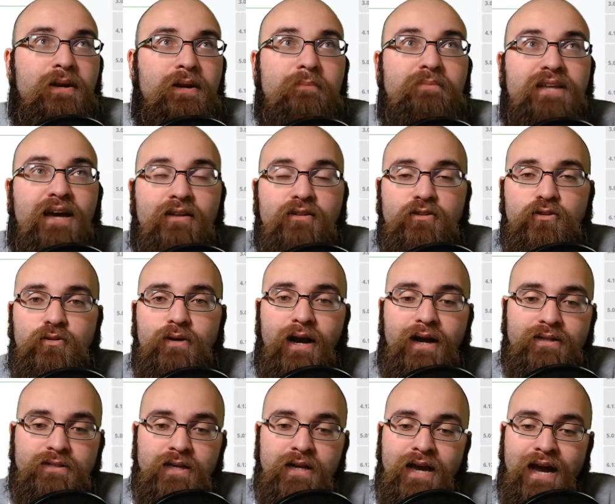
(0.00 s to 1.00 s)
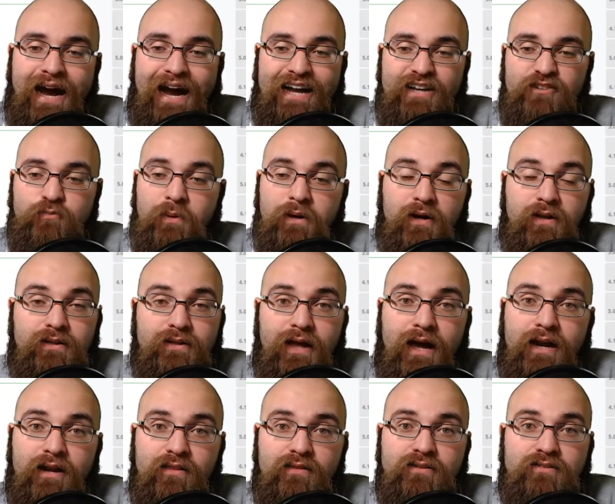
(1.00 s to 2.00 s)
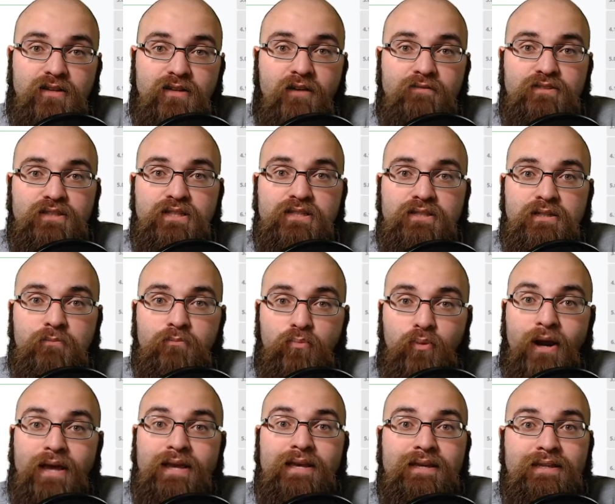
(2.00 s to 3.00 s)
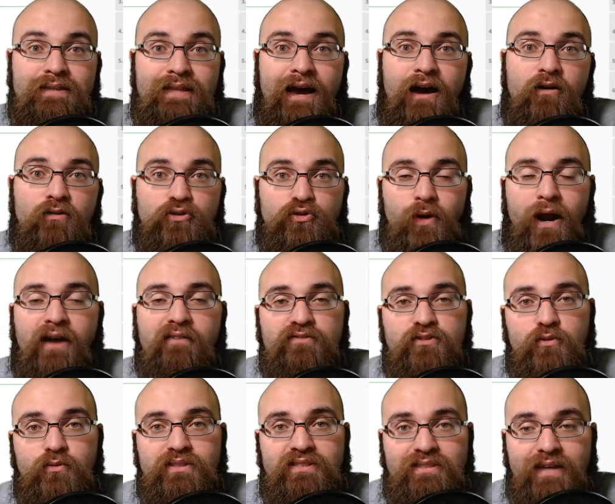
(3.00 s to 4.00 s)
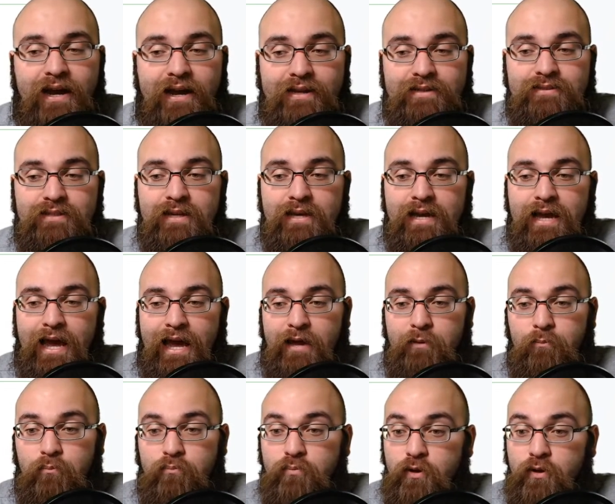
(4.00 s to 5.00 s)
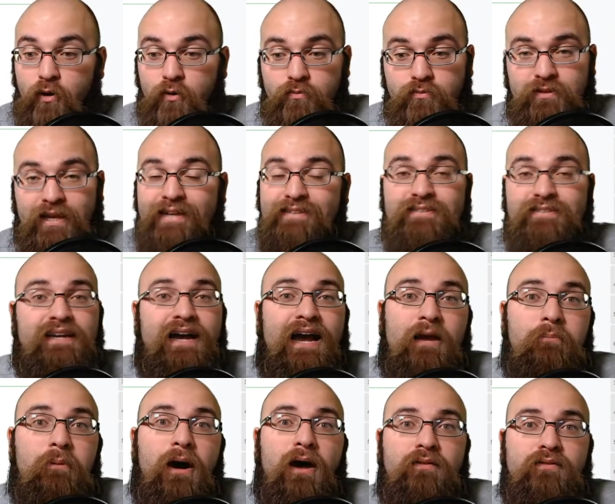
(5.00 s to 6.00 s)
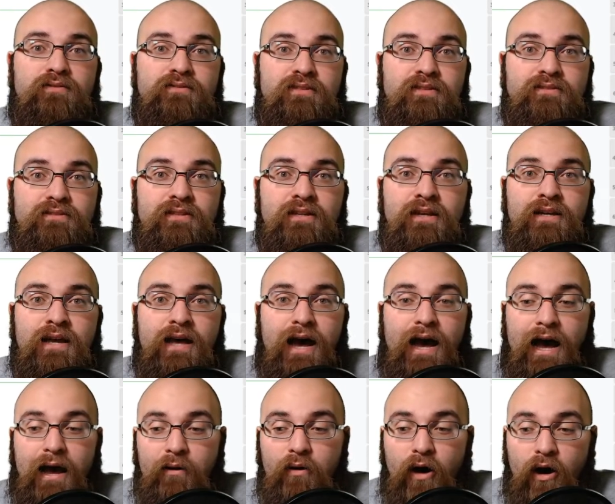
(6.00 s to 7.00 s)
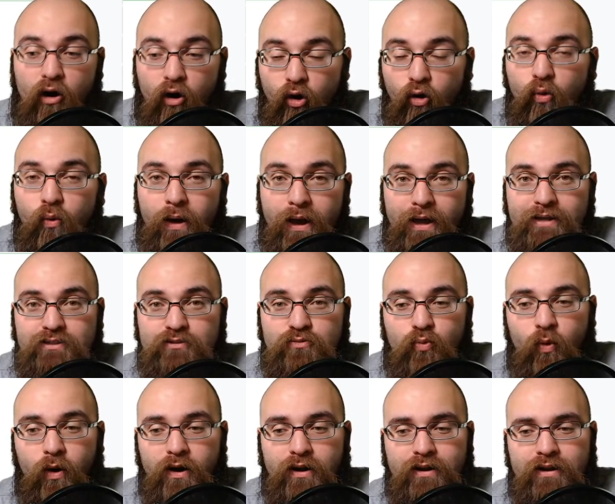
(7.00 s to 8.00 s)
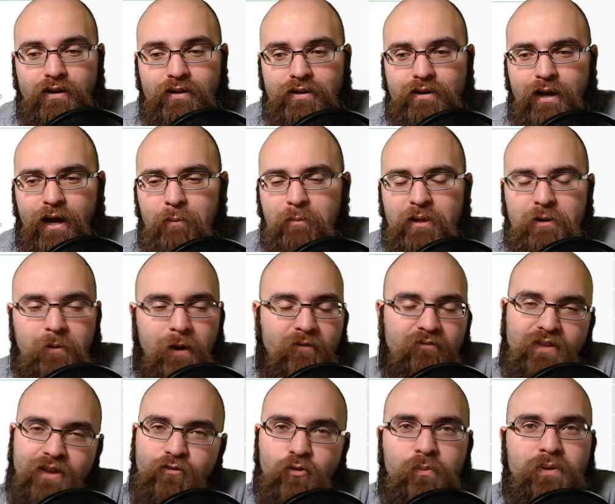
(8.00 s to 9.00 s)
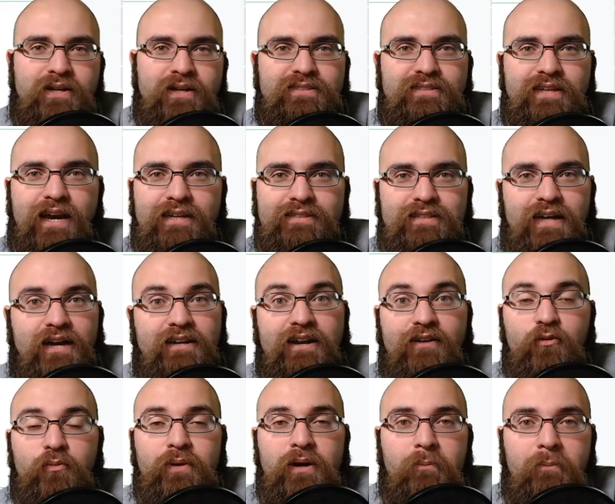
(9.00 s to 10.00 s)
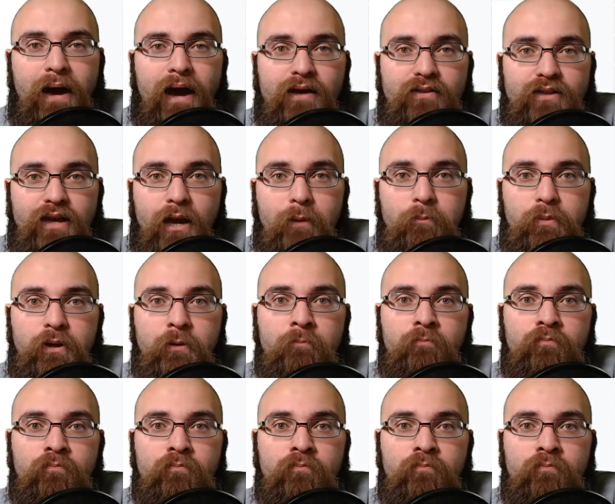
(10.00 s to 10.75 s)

I'm telling you guys, I spent a lot of this offseason breaking down drafts to a science and, you know, testing hypotheses. I always wanted to, I've never been a science guy, I've never been a math guy, but